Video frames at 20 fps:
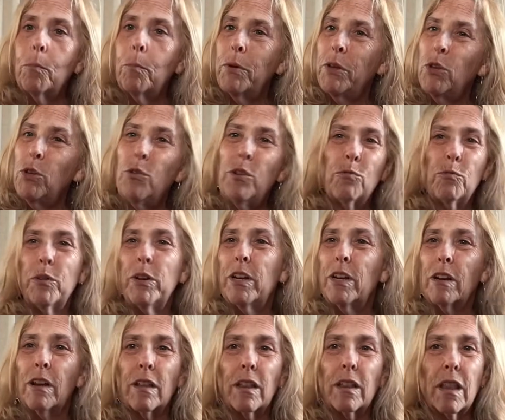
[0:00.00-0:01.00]
but you can read it
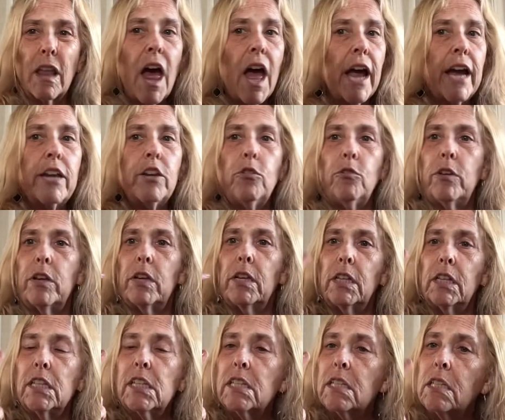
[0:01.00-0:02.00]
online, you can
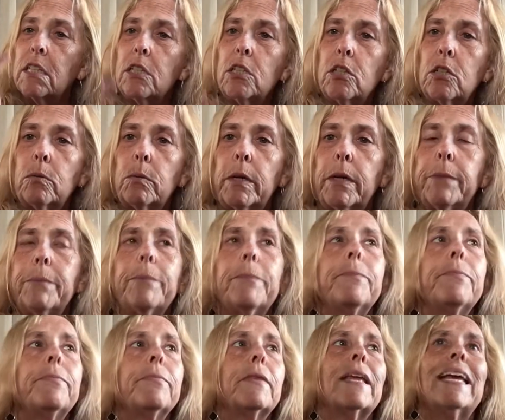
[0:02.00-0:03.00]
listen to it.
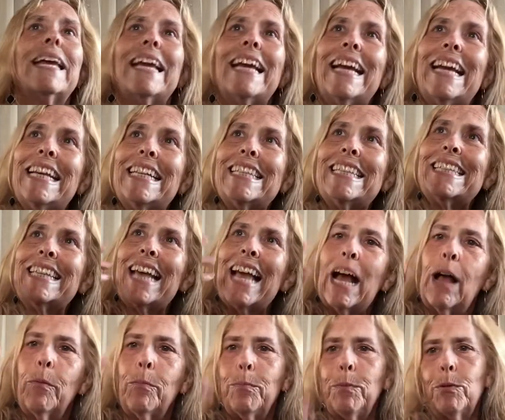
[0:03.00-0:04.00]
It's to
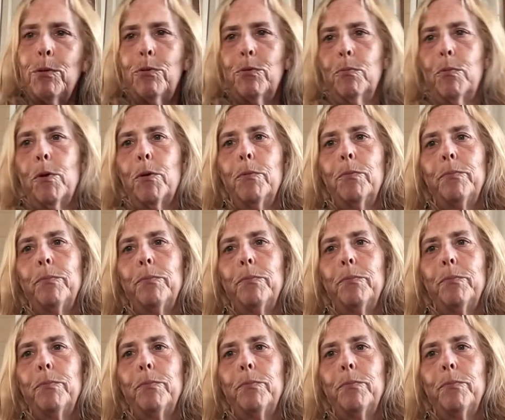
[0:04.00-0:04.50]
help you through.